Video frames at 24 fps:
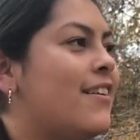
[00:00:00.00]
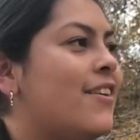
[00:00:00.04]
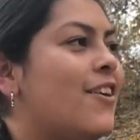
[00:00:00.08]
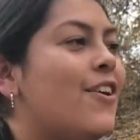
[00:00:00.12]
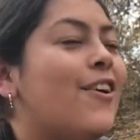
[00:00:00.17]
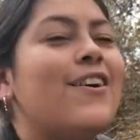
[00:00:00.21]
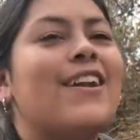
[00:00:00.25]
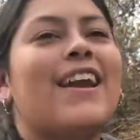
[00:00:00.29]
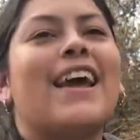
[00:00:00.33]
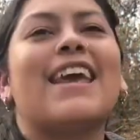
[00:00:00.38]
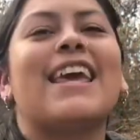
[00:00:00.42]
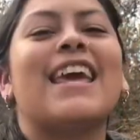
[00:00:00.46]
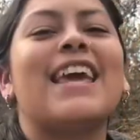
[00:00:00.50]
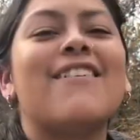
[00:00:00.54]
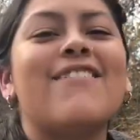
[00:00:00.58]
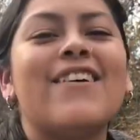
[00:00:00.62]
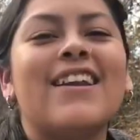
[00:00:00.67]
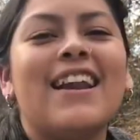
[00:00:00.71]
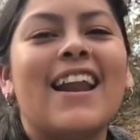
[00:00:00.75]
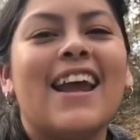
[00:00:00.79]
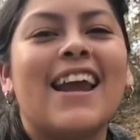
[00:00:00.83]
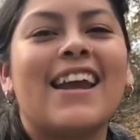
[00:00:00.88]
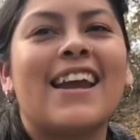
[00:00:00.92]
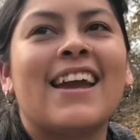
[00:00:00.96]
oh, like
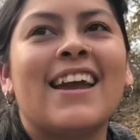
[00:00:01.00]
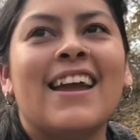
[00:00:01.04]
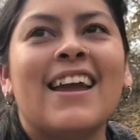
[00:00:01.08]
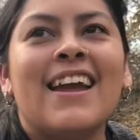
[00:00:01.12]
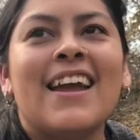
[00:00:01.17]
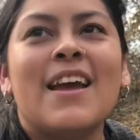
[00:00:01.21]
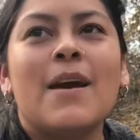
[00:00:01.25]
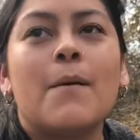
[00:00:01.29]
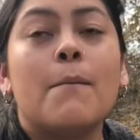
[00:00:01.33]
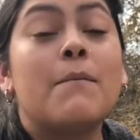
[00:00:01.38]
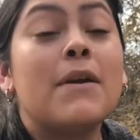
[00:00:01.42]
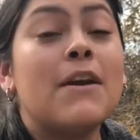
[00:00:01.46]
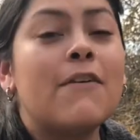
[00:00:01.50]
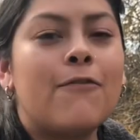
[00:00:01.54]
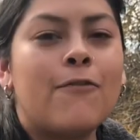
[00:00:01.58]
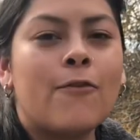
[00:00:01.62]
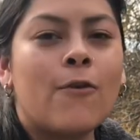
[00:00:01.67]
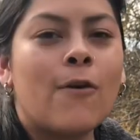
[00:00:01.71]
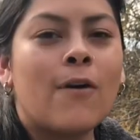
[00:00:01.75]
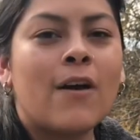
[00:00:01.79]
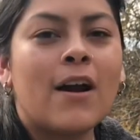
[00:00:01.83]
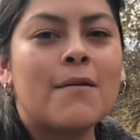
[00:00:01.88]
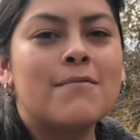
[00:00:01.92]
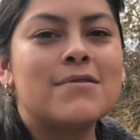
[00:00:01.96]
even like
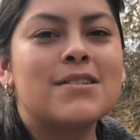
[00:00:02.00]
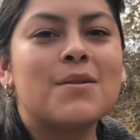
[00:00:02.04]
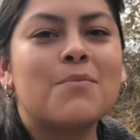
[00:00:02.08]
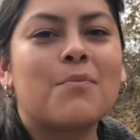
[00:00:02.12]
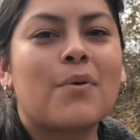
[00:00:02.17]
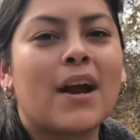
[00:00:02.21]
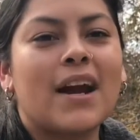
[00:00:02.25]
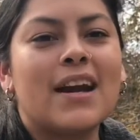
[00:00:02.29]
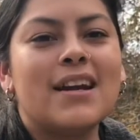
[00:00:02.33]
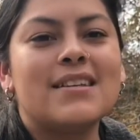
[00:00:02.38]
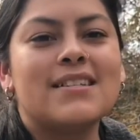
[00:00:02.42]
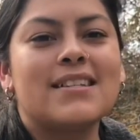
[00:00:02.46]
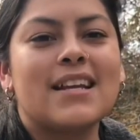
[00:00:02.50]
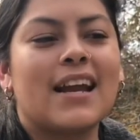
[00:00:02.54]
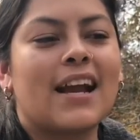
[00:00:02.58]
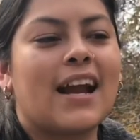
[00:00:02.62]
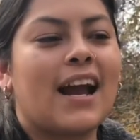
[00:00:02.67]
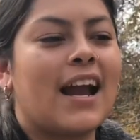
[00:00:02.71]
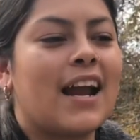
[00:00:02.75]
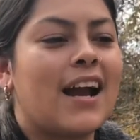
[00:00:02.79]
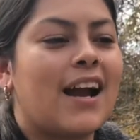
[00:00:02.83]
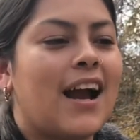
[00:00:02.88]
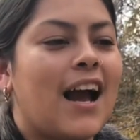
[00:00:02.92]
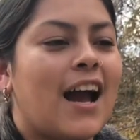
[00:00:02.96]
before, I'm surprised
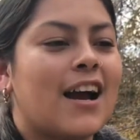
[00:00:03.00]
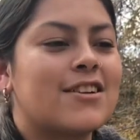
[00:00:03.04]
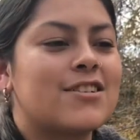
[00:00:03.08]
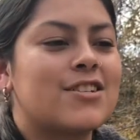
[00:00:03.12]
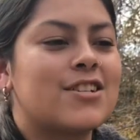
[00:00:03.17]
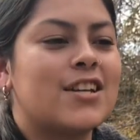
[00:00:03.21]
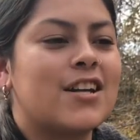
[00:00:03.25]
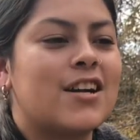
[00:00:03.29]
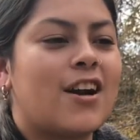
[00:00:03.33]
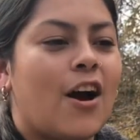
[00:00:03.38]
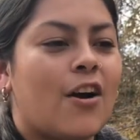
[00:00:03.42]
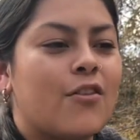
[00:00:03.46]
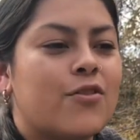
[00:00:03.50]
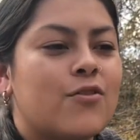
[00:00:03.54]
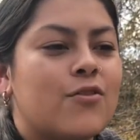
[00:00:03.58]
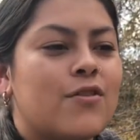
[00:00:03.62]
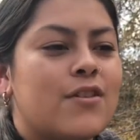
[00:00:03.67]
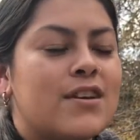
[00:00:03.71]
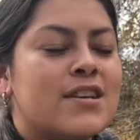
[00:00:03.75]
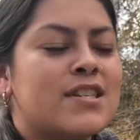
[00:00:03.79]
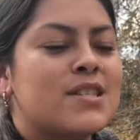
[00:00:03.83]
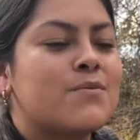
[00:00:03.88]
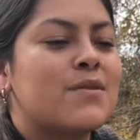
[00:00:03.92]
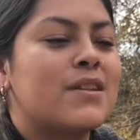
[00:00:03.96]
like I actually got
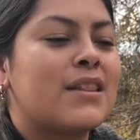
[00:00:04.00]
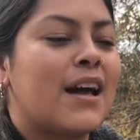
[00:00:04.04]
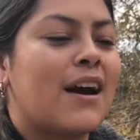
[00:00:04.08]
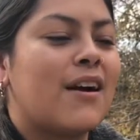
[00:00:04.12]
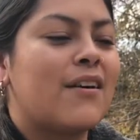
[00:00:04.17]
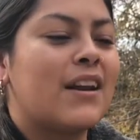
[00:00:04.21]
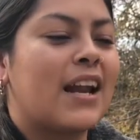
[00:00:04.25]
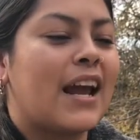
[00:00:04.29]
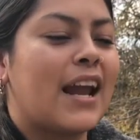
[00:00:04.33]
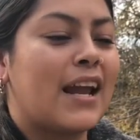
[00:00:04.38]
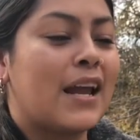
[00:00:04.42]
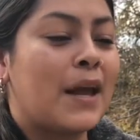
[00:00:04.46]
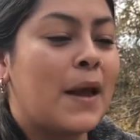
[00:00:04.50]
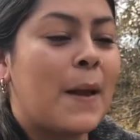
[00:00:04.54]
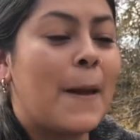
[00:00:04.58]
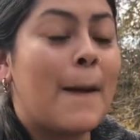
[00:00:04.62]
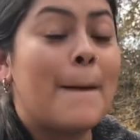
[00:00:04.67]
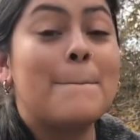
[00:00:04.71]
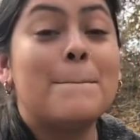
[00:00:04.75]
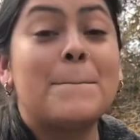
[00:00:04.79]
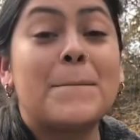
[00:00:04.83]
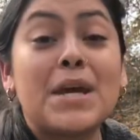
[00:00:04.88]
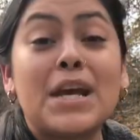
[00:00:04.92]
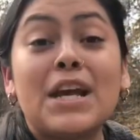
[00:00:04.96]
through this without like
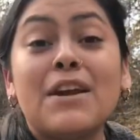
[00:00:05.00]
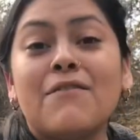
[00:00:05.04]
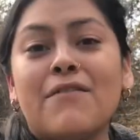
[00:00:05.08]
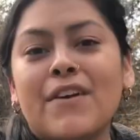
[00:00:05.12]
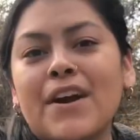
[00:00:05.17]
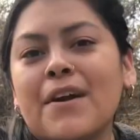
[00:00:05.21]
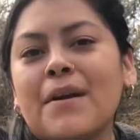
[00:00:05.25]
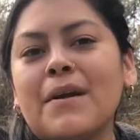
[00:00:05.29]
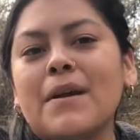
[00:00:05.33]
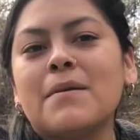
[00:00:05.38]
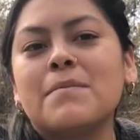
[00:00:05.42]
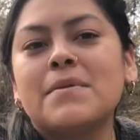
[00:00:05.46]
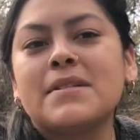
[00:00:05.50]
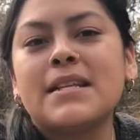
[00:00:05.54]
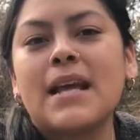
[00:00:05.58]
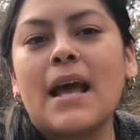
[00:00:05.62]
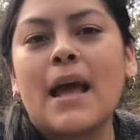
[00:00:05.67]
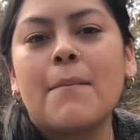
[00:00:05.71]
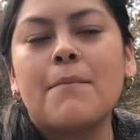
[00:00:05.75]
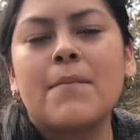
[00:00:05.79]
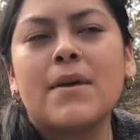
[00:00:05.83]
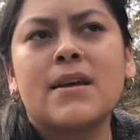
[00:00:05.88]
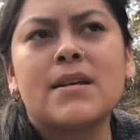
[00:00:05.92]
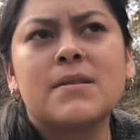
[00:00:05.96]
being very
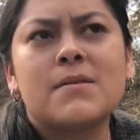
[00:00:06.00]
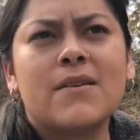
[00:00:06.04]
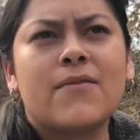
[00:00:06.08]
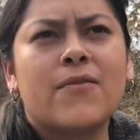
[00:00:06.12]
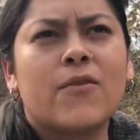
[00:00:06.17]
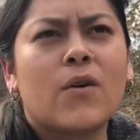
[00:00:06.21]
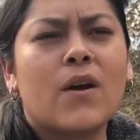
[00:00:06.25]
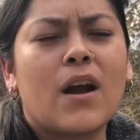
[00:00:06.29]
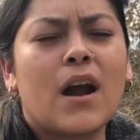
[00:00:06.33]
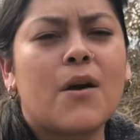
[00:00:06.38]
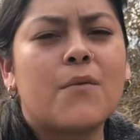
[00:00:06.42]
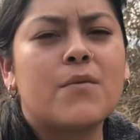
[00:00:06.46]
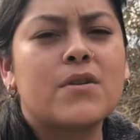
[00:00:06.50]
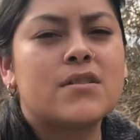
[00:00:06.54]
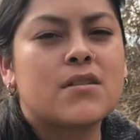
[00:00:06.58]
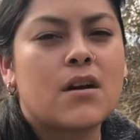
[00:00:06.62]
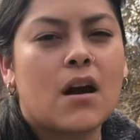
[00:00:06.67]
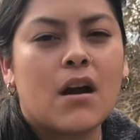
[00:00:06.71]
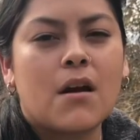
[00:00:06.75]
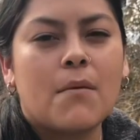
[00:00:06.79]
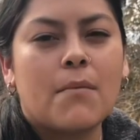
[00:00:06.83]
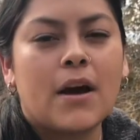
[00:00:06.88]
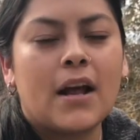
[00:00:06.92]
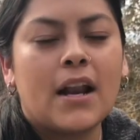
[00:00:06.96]
upset, because before I would
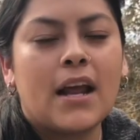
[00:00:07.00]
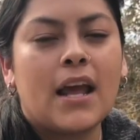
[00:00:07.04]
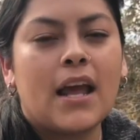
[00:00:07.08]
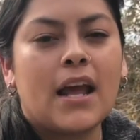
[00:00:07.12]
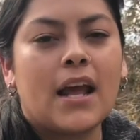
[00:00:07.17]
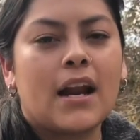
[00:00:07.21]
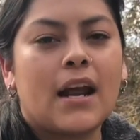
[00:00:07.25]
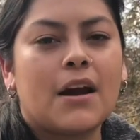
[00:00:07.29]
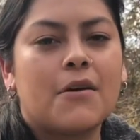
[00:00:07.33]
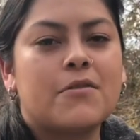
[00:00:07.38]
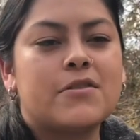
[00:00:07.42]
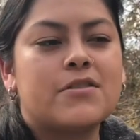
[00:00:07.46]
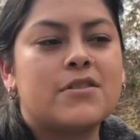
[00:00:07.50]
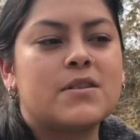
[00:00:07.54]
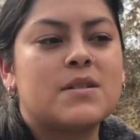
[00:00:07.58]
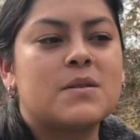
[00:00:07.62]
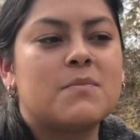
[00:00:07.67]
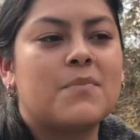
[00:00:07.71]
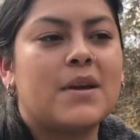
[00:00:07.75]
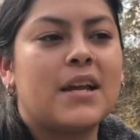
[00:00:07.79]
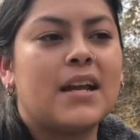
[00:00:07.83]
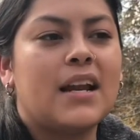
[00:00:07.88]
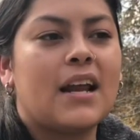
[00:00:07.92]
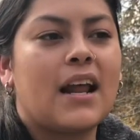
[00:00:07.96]
talk about it and I would
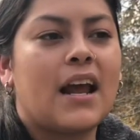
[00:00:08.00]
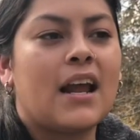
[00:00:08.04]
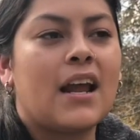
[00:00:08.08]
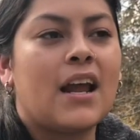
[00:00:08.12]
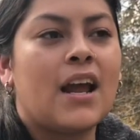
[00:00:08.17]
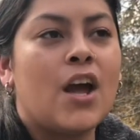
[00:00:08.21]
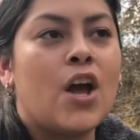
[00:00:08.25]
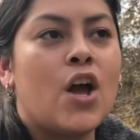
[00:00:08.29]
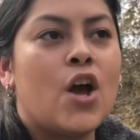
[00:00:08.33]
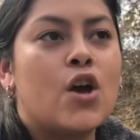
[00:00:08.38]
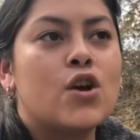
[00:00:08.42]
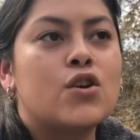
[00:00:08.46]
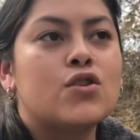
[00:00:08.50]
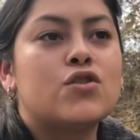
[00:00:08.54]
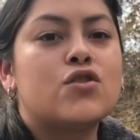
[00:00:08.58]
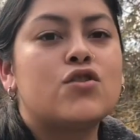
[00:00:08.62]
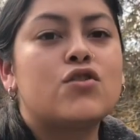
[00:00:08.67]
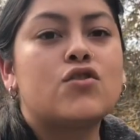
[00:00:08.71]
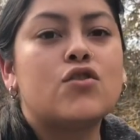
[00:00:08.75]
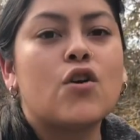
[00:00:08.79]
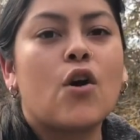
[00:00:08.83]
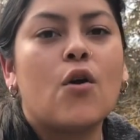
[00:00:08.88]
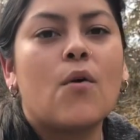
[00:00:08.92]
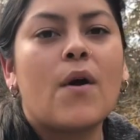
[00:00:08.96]
just be like
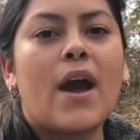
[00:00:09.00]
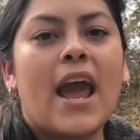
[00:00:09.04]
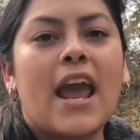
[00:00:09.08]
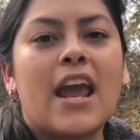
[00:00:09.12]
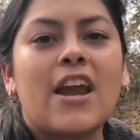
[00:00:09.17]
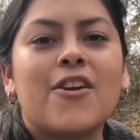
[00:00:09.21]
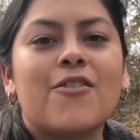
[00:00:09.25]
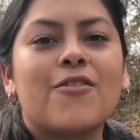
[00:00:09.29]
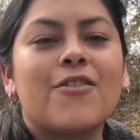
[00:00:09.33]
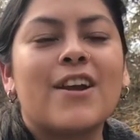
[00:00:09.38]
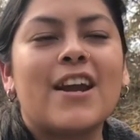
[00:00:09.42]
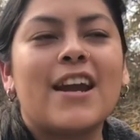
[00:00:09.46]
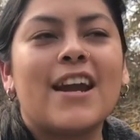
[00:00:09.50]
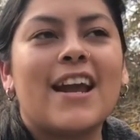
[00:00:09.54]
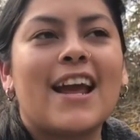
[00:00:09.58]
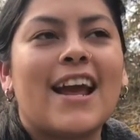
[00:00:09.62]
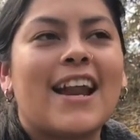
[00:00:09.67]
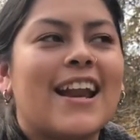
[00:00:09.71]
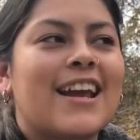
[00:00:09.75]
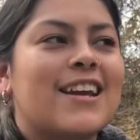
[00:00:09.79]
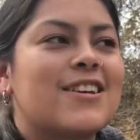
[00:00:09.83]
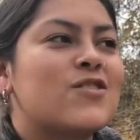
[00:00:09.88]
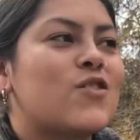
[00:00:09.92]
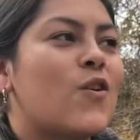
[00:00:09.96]
so angry
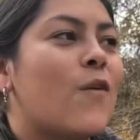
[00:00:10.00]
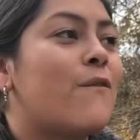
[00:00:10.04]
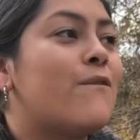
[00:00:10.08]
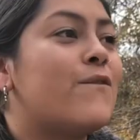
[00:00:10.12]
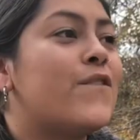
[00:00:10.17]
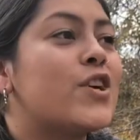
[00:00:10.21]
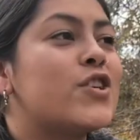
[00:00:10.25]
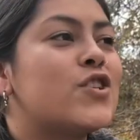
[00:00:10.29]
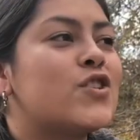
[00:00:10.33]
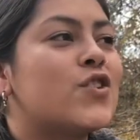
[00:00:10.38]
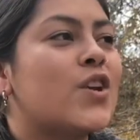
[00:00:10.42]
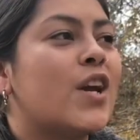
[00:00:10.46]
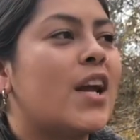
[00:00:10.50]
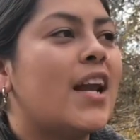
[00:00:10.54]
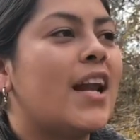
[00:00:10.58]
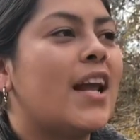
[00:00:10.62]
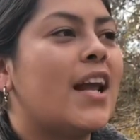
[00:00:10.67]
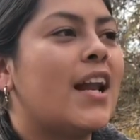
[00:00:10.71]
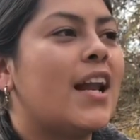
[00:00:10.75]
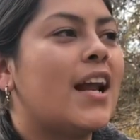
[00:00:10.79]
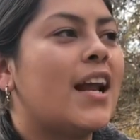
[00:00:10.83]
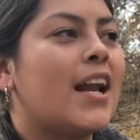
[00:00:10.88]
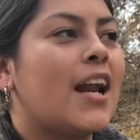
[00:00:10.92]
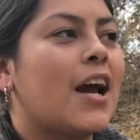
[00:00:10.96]
and like so
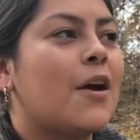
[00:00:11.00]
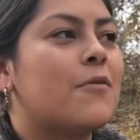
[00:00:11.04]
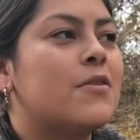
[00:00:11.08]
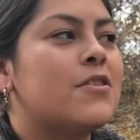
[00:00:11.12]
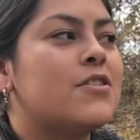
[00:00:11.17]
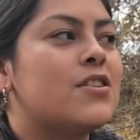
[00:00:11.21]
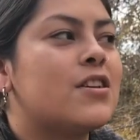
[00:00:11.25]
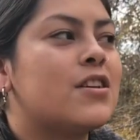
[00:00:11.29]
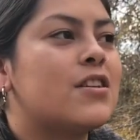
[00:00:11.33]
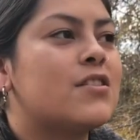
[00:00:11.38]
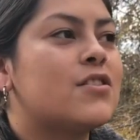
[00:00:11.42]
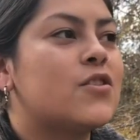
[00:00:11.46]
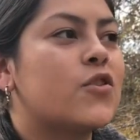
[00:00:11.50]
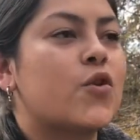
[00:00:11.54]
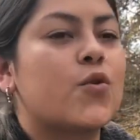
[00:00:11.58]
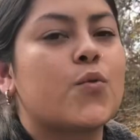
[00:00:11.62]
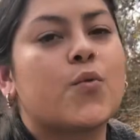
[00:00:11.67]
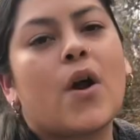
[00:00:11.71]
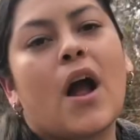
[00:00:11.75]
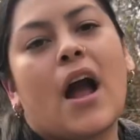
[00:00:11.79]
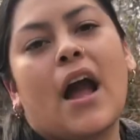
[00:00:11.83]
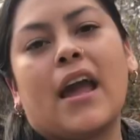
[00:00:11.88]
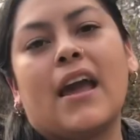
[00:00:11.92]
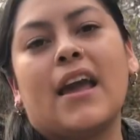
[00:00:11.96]
frustrated, and I would just
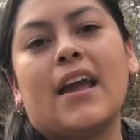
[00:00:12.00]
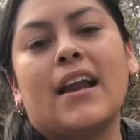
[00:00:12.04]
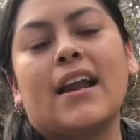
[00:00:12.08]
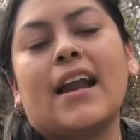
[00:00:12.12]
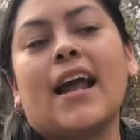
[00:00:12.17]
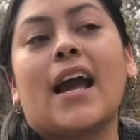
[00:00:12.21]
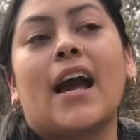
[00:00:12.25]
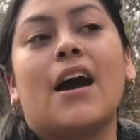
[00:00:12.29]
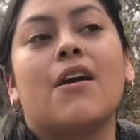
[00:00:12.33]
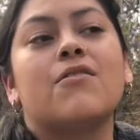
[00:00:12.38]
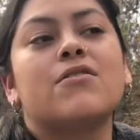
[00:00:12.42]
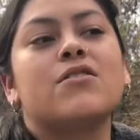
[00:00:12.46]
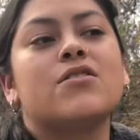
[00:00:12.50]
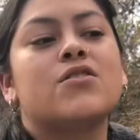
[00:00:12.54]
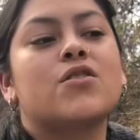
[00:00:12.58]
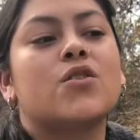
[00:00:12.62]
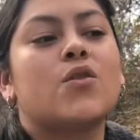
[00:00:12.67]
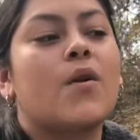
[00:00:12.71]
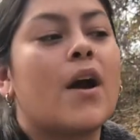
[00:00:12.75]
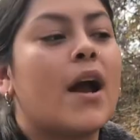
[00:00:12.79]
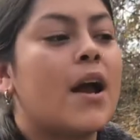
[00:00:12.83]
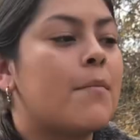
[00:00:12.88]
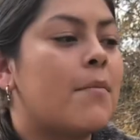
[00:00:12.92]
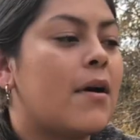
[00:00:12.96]
cry. Like I would
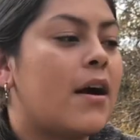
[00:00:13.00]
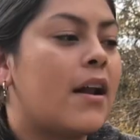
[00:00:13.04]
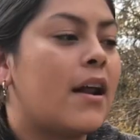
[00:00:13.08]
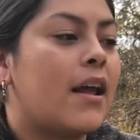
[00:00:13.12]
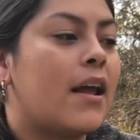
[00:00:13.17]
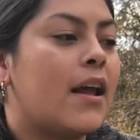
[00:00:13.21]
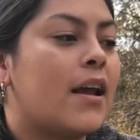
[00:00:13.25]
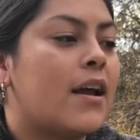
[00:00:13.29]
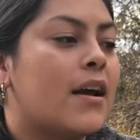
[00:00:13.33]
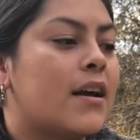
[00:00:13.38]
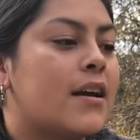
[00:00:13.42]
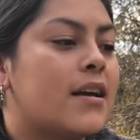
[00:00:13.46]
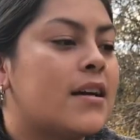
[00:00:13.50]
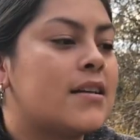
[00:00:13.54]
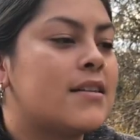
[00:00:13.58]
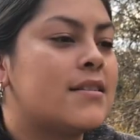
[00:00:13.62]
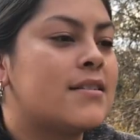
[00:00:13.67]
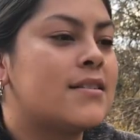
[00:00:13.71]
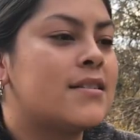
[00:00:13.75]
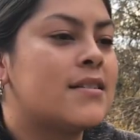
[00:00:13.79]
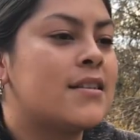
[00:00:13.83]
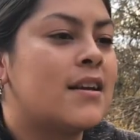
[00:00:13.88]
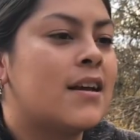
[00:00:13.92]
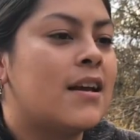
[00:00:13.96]
just cry about it,
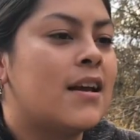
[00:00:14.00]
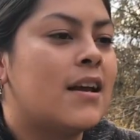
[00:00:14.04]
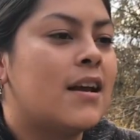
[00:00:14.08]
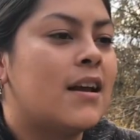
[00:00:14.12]
because